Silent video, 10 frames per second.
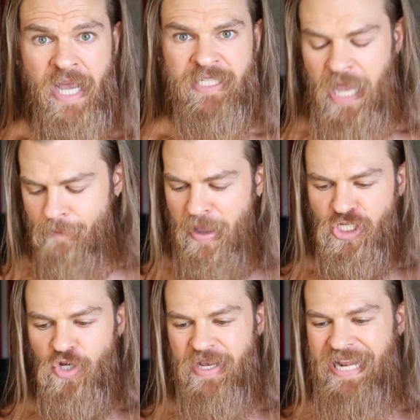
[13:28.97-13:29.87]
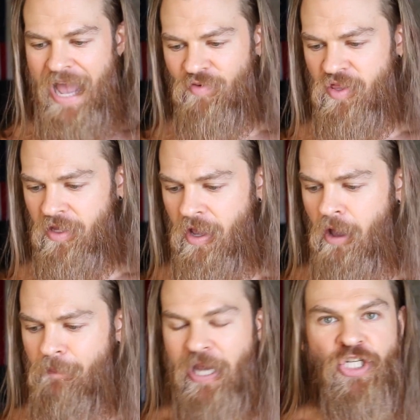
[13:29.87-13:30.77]
next time, make sure you eat everything.
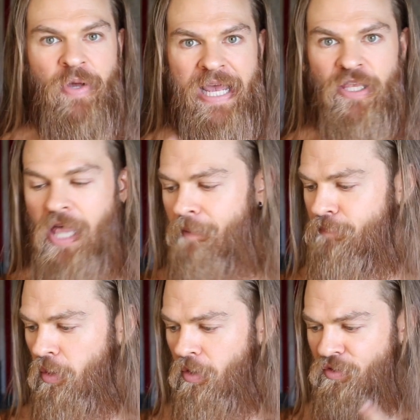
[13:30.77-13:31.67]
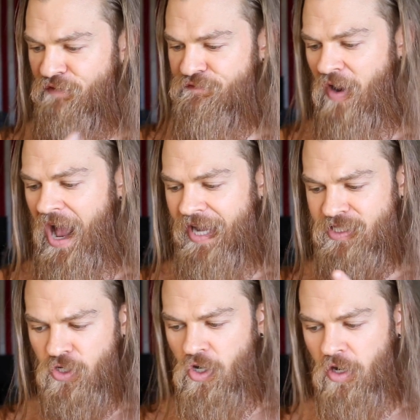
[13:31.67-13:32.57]
Make sure you eat that burger, the fries,
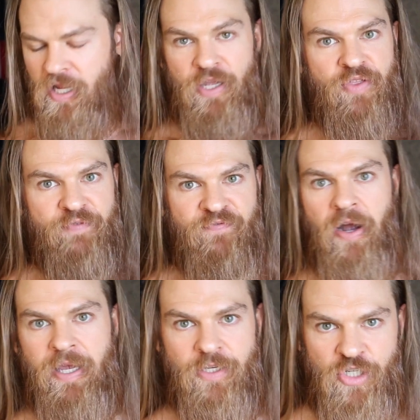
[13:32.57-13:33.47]
the cookie, the fucking